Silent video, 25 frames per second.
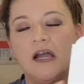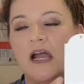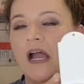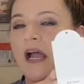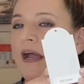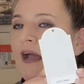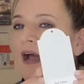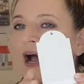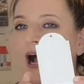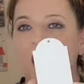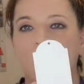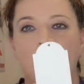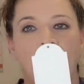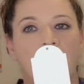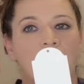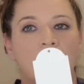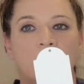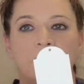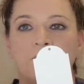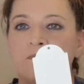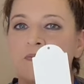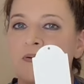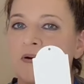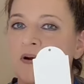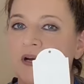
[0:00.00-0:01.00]
A, a
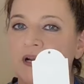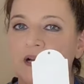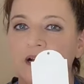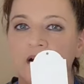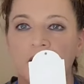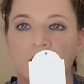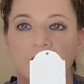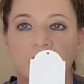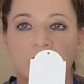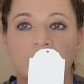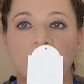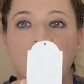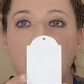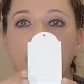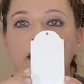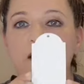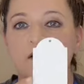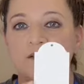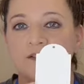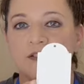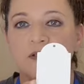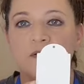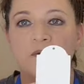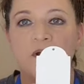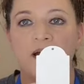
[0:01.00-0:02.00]
pretty color. I
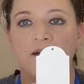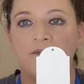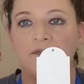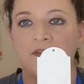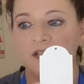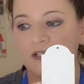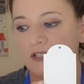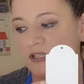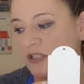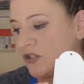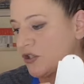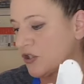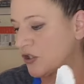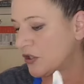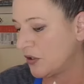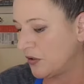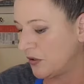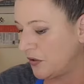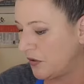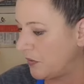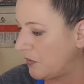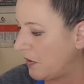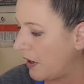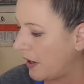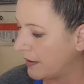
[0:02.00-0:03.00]
also have this to show
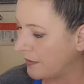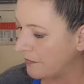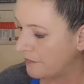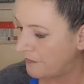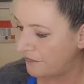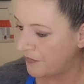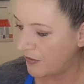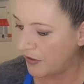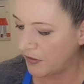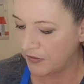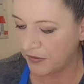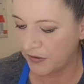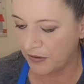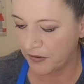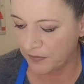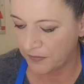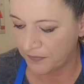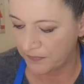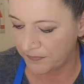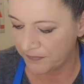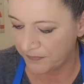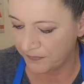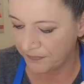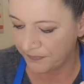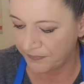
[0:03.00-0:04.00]
you on a
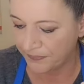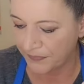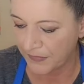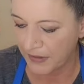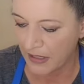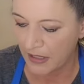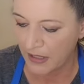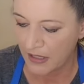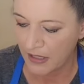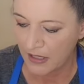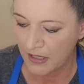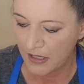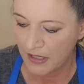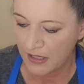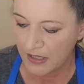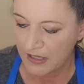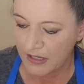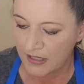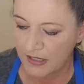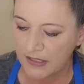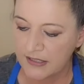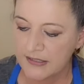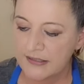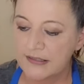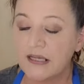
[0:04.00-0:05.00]
photo.
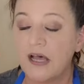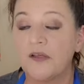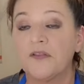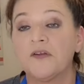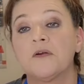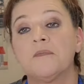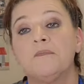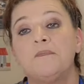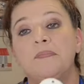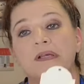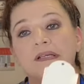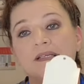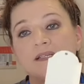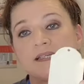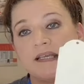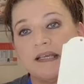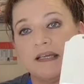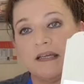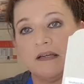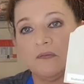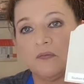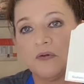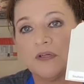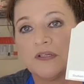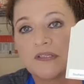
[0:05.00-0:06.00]
Southern
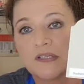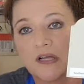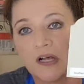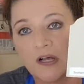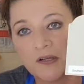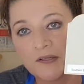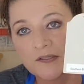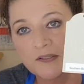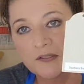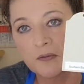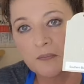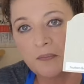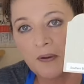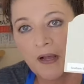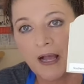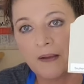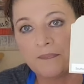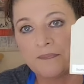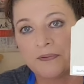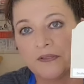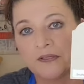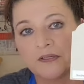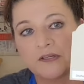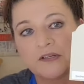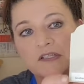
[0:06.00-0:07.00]
biscuit was also
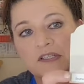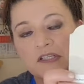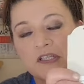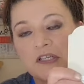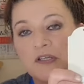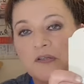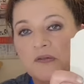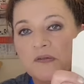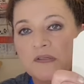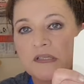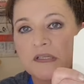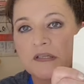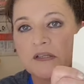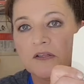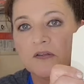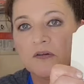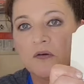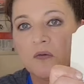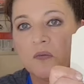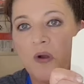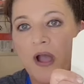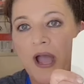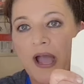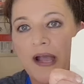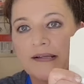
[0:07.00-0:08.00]
popular. Excuse the
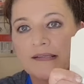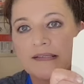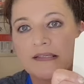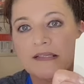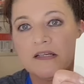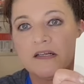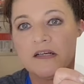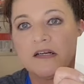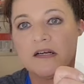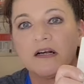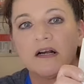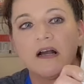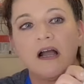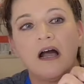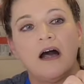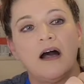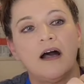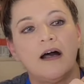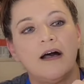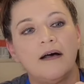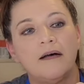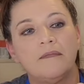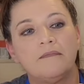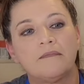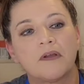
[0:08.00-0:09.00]
little wax here.
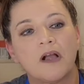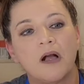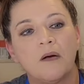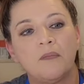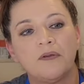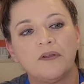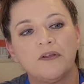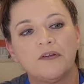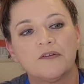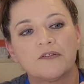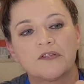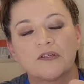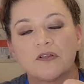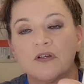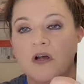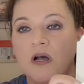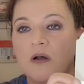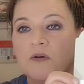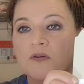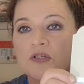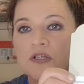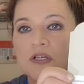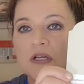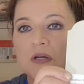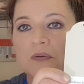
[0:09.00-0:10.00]
Um, a couple years ago,
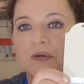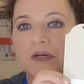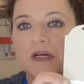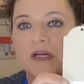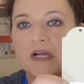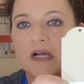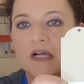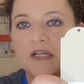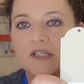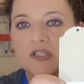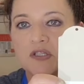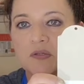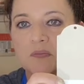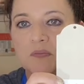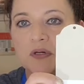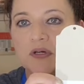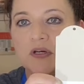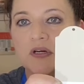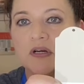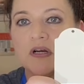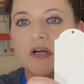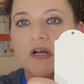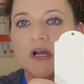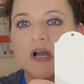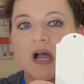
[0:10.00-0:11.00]
I was showing a
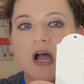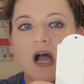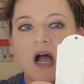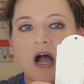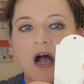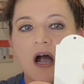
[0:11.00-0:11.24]
customer.